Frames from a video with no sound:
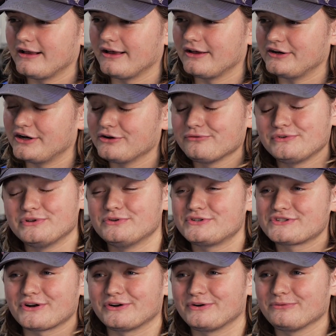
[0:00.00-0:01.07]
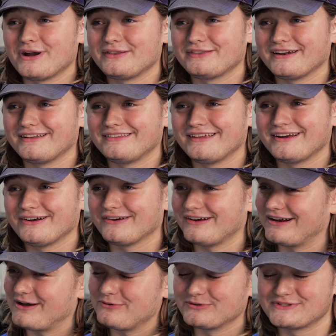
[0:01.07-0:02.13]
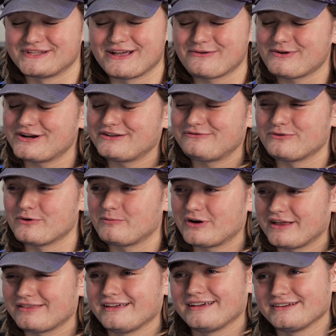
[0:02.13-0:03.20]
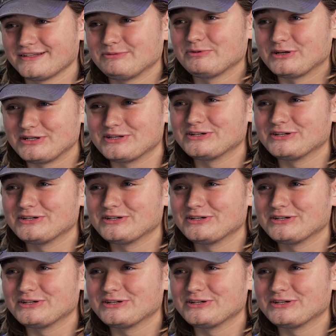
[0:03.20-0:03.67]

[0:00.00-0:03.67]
an interview started right then and there, and I was not ready for it, but I think I did pretty